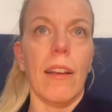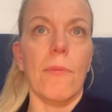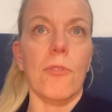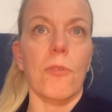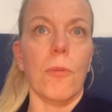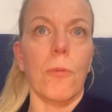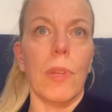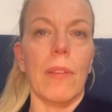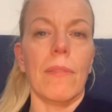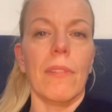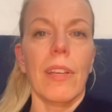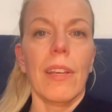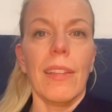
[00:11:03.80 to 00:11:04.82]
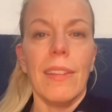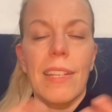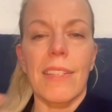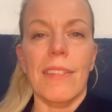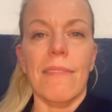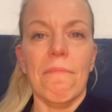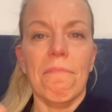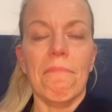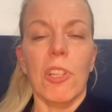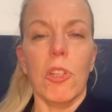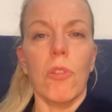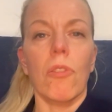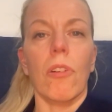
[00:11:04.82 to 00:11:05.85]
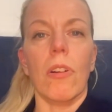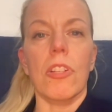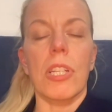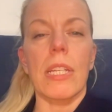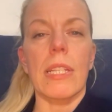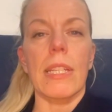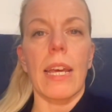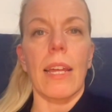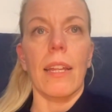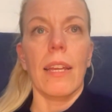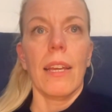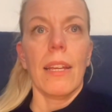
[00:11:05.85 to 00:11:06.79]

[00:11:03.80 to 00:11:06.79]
comes with this neurology is that